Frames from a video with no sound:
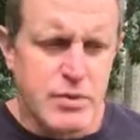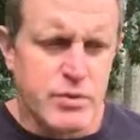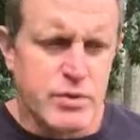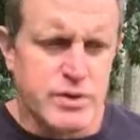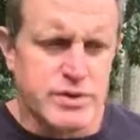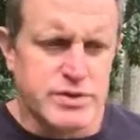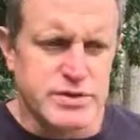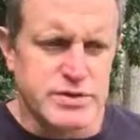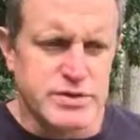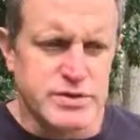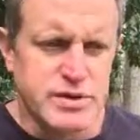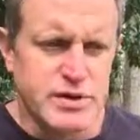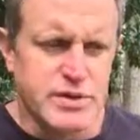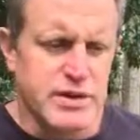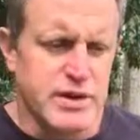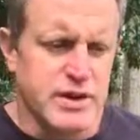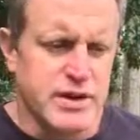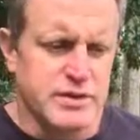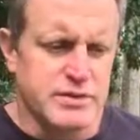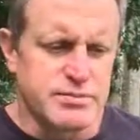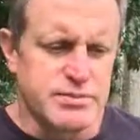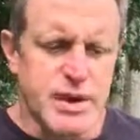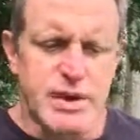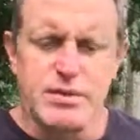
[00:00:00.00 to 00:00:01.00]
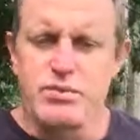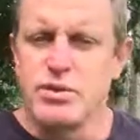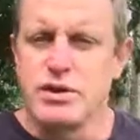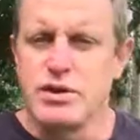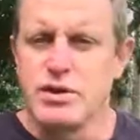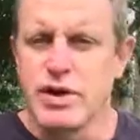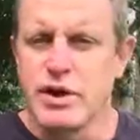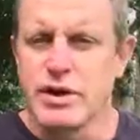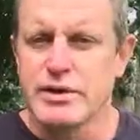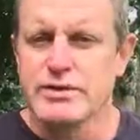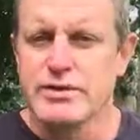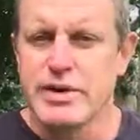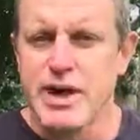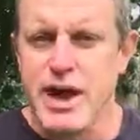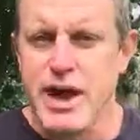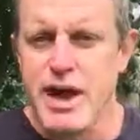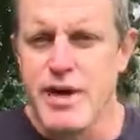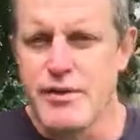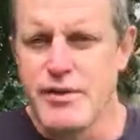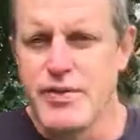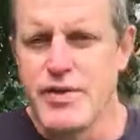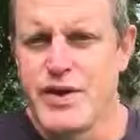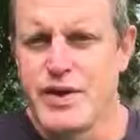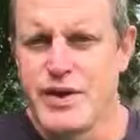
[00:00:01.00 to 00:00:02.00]
which I think as men we like to
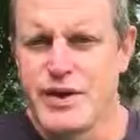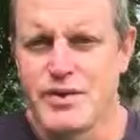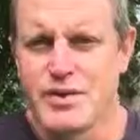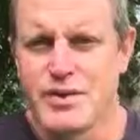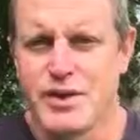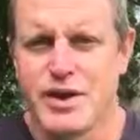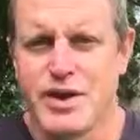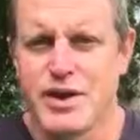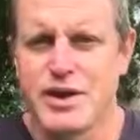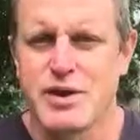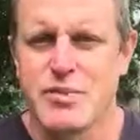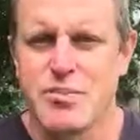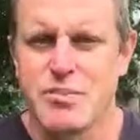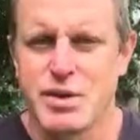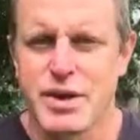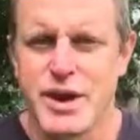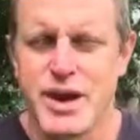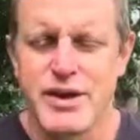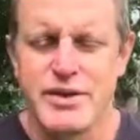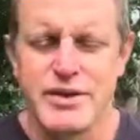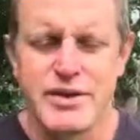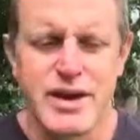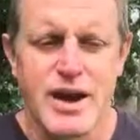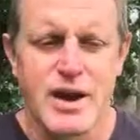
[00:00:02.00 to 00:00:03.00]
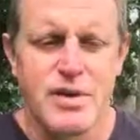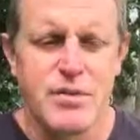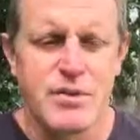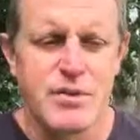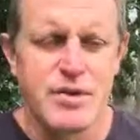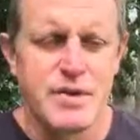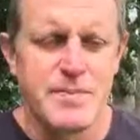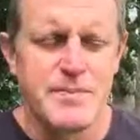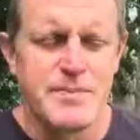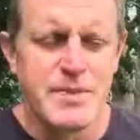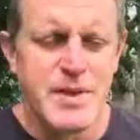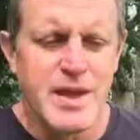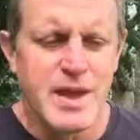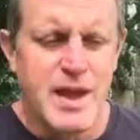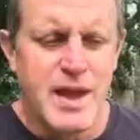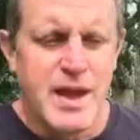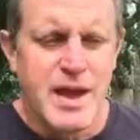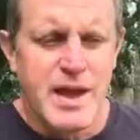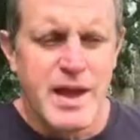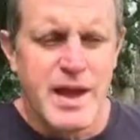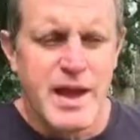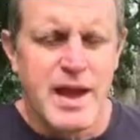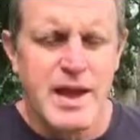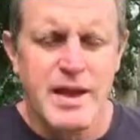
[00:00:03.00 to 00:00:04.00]
have, we like a plan to go with it.
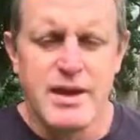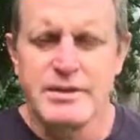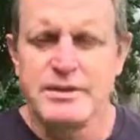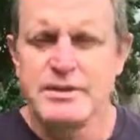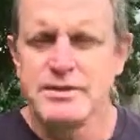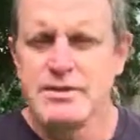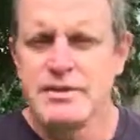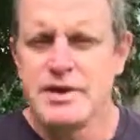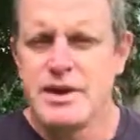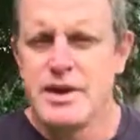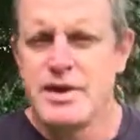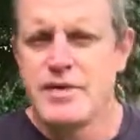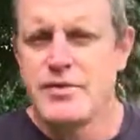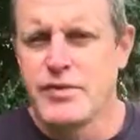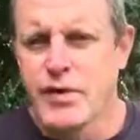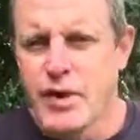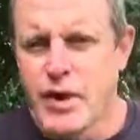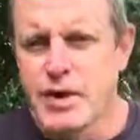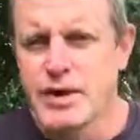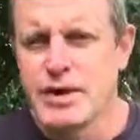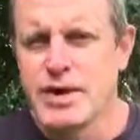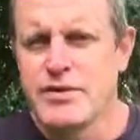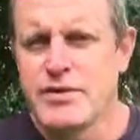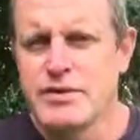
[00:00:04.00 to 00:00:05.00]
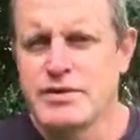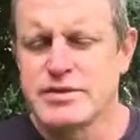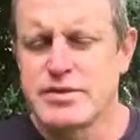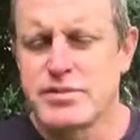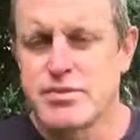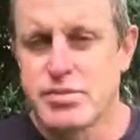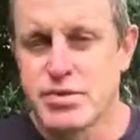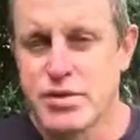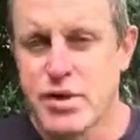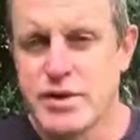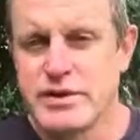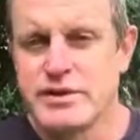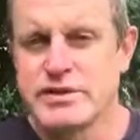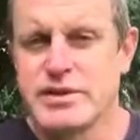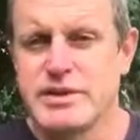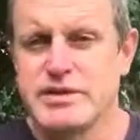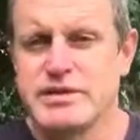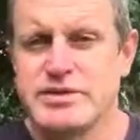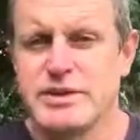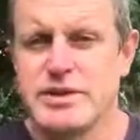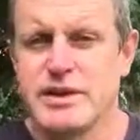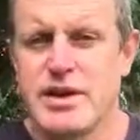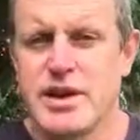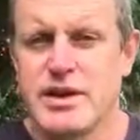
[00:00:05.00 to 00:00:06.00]
And finally, there's a
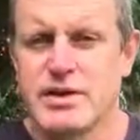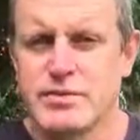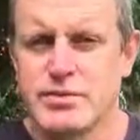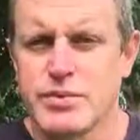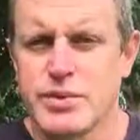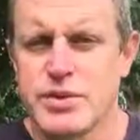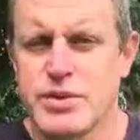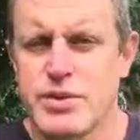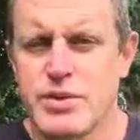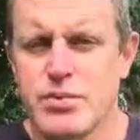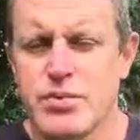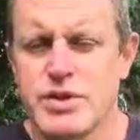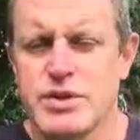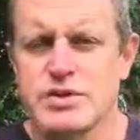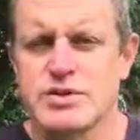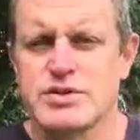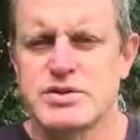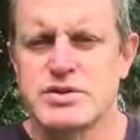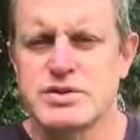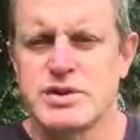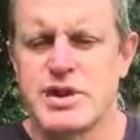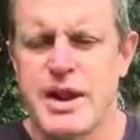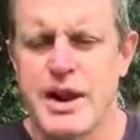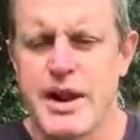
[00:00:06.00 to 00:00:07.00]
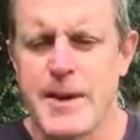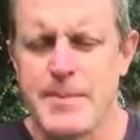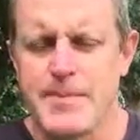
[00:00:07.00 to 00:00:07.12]
process that goes with it, which